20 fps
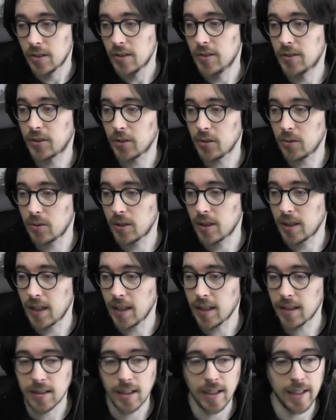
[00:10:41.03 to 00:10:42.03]
So
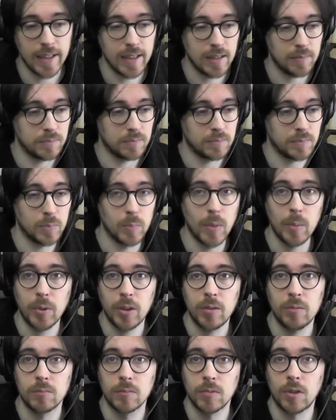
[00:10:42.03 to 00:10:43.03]
yeah,
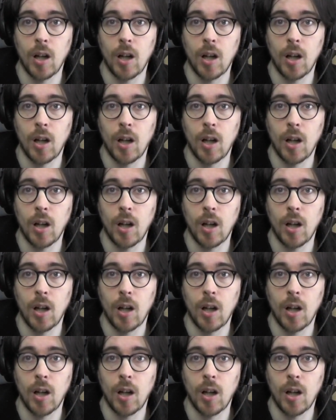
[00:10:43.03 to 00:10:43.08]
remember,